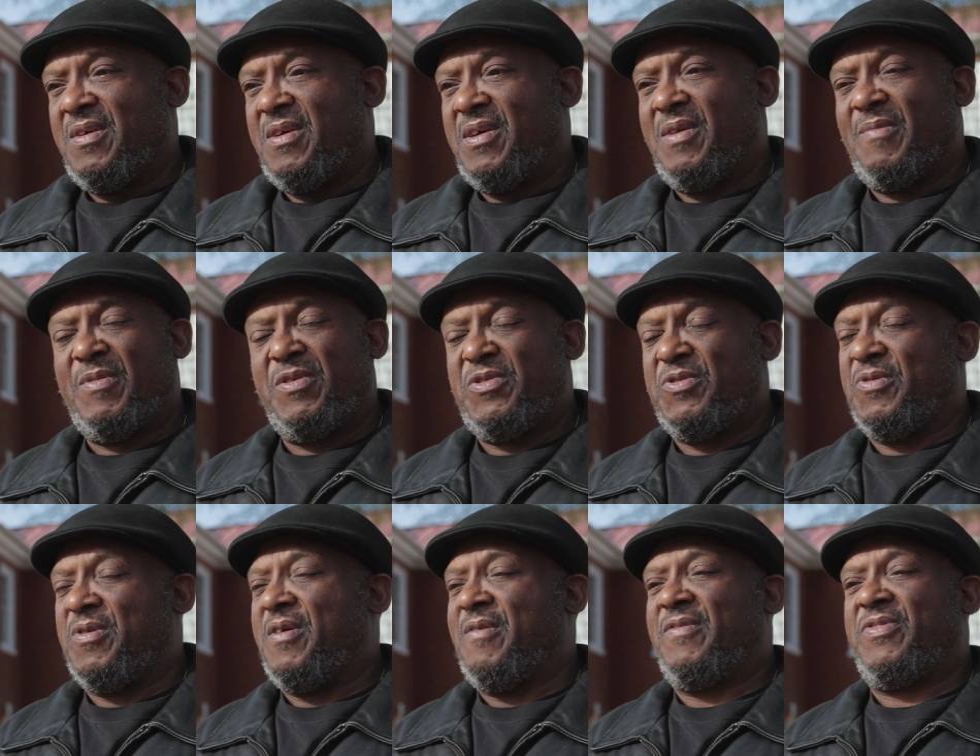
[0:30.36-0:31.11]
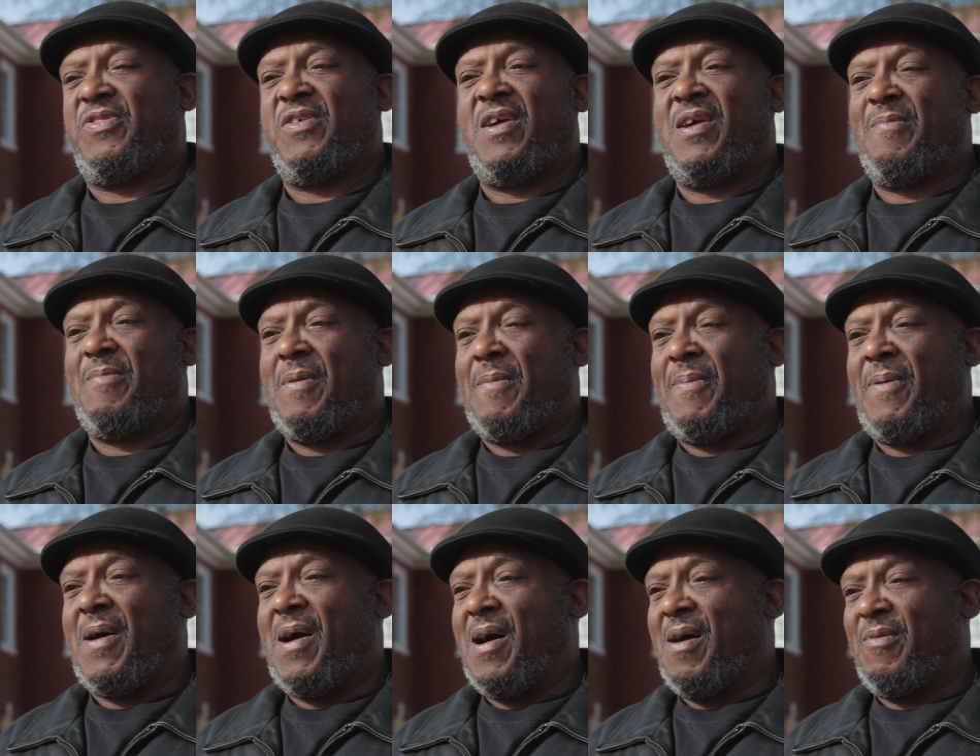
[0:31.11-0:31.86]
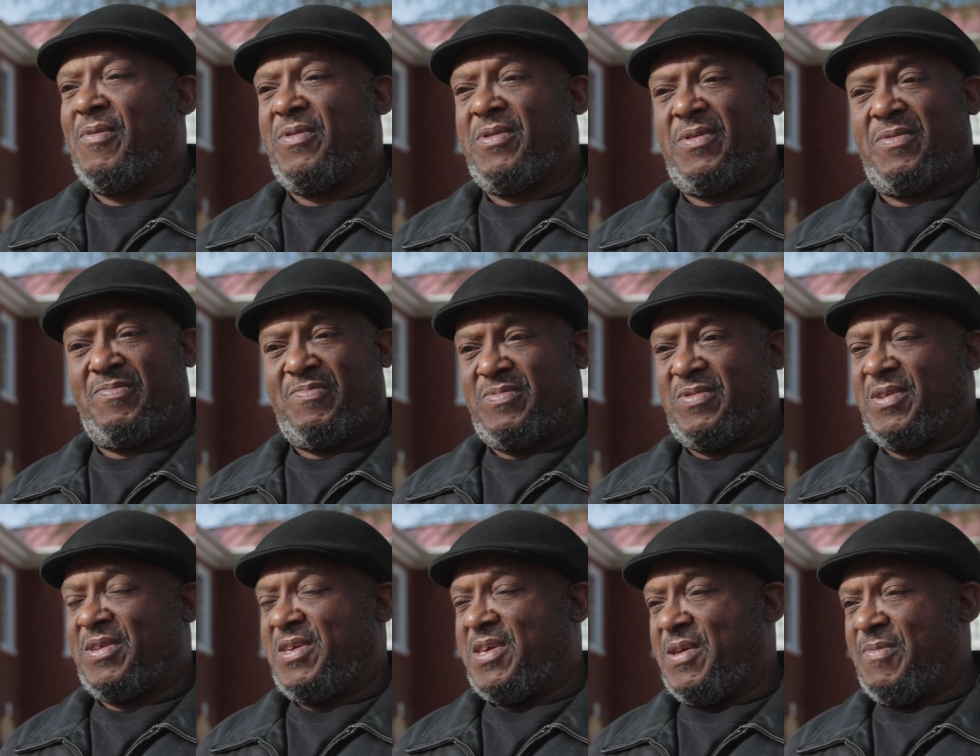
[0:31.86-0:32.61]
And I'm gonna do everything in my power to,
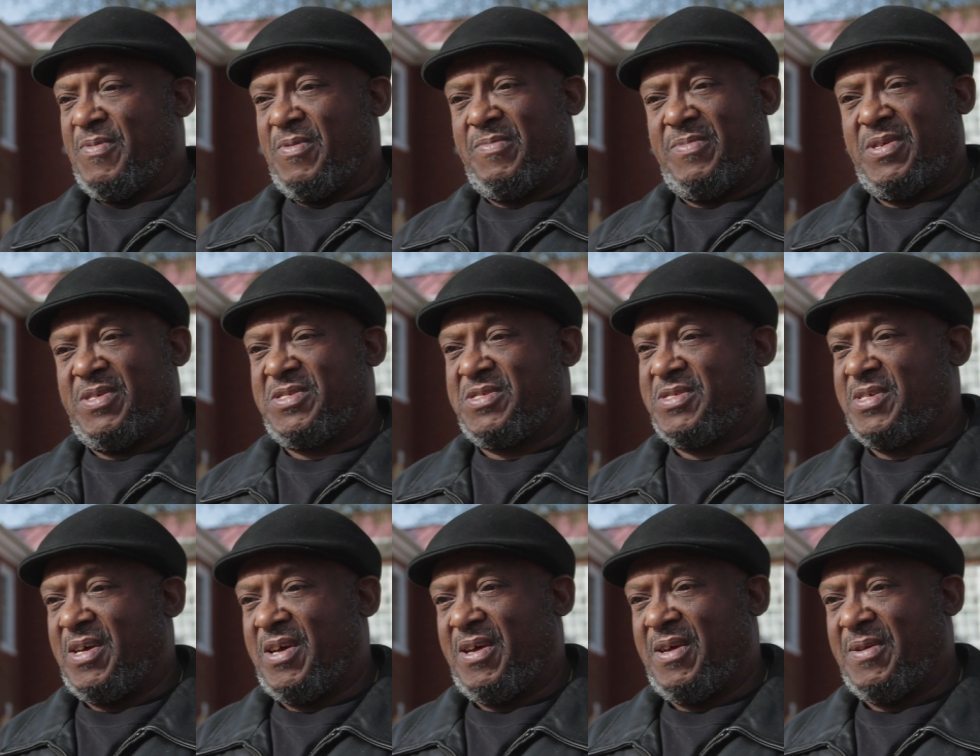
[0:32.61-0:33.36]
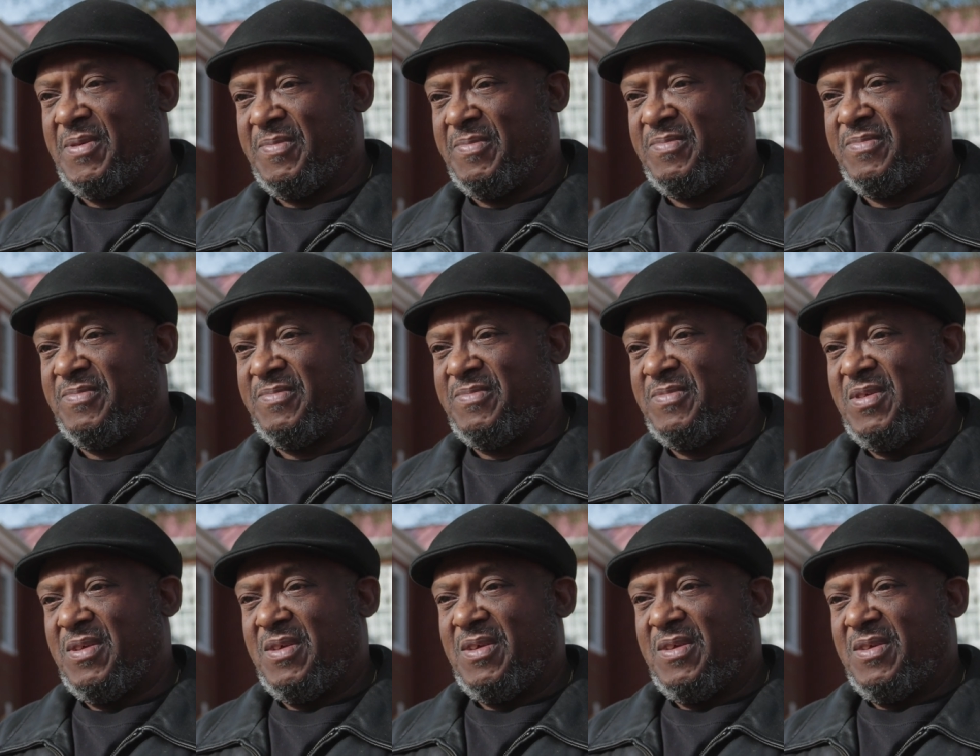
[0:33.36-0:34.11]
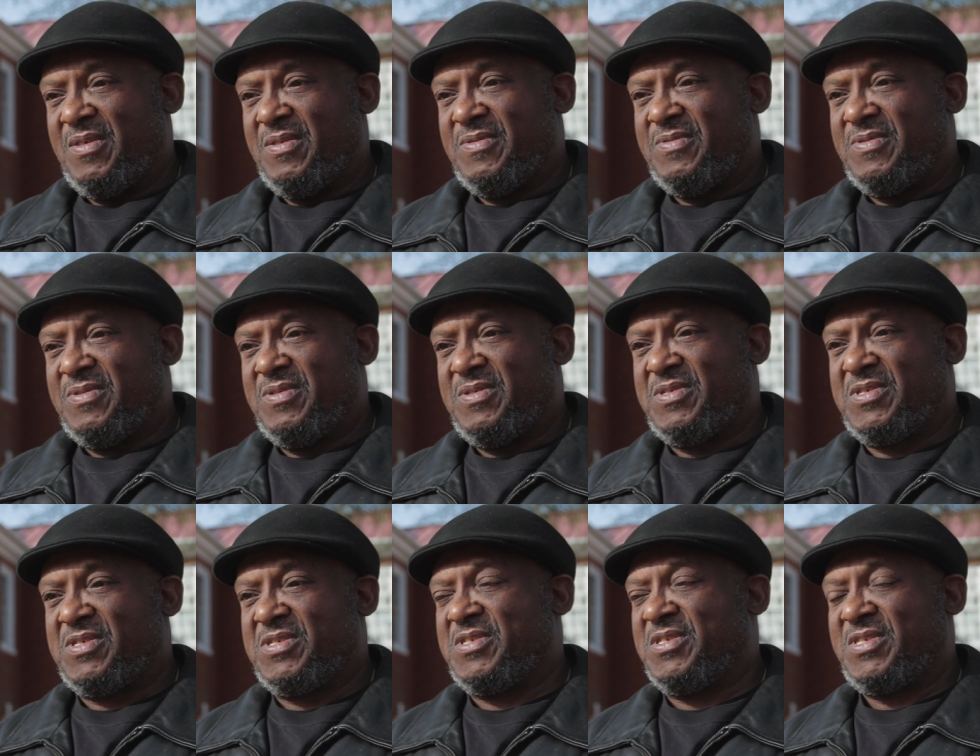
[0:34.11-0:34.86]
to keep them this time.
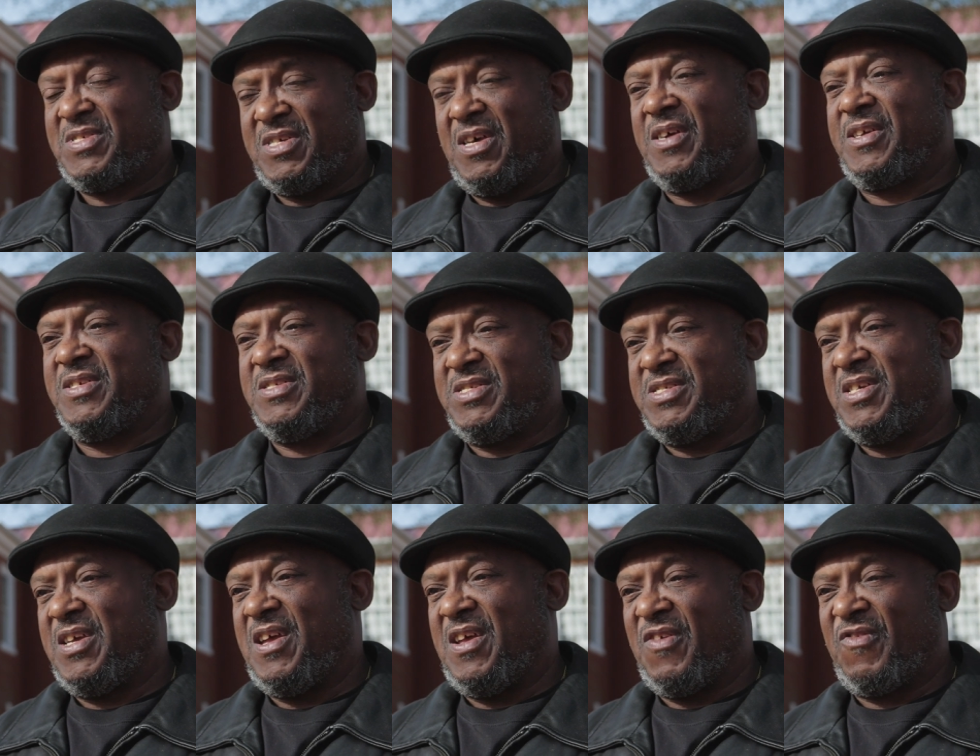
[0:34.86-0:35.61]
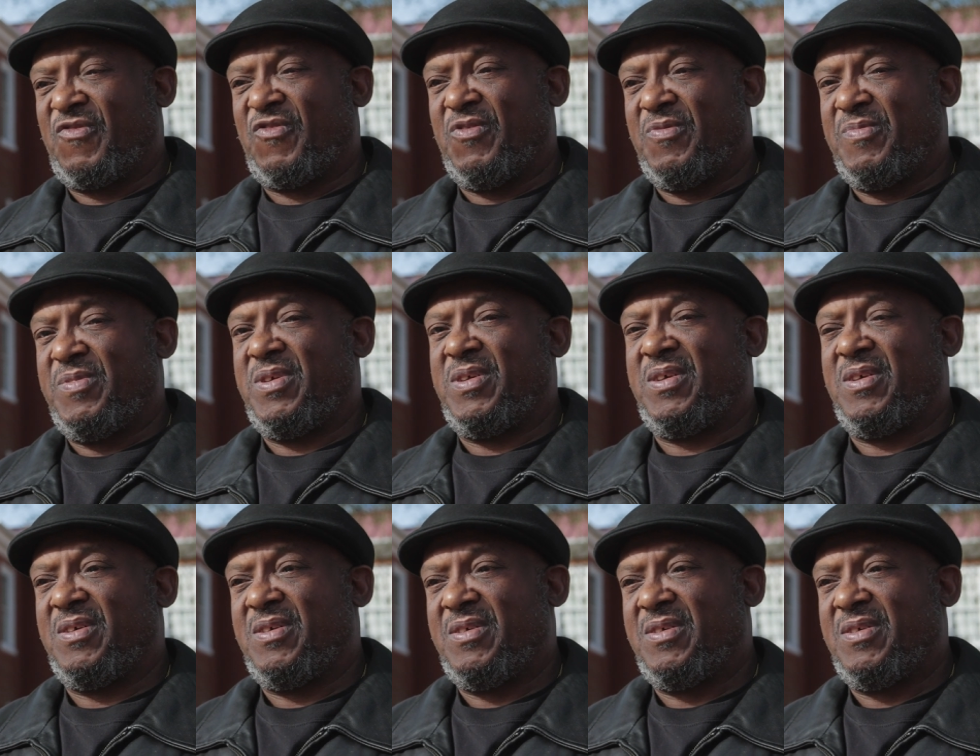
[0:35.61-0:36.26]
This is a second chance for me.